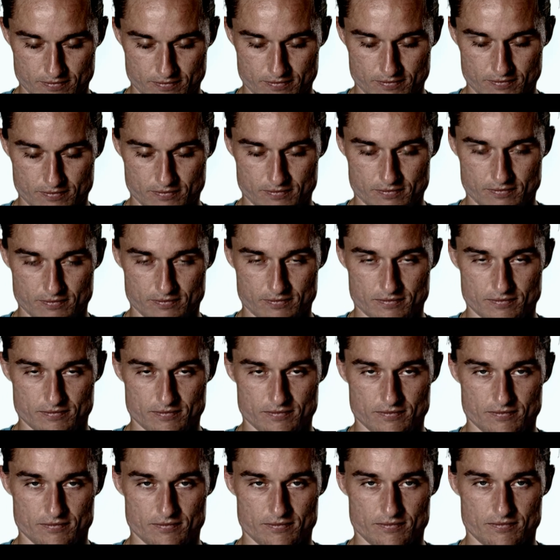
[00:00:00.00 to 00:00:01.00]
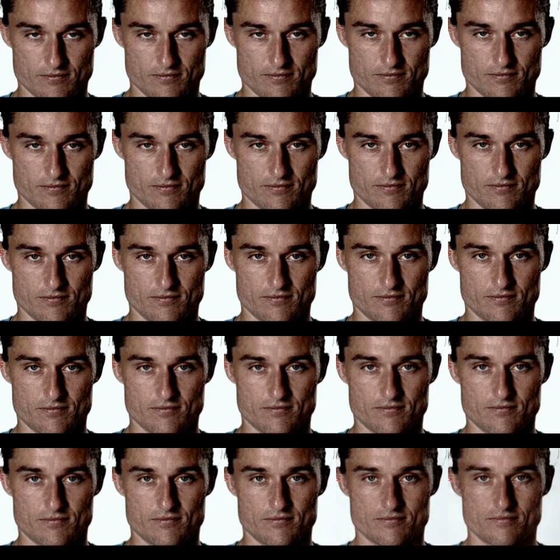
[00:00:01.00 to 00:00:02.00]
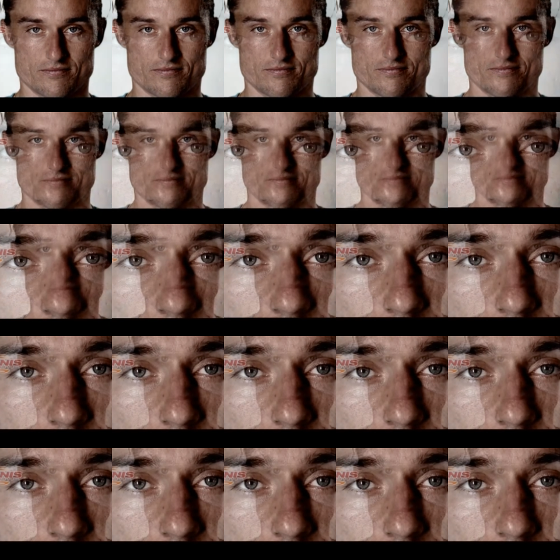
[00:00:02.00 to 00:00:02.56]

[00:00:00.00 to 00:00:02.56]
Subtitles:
[no speech]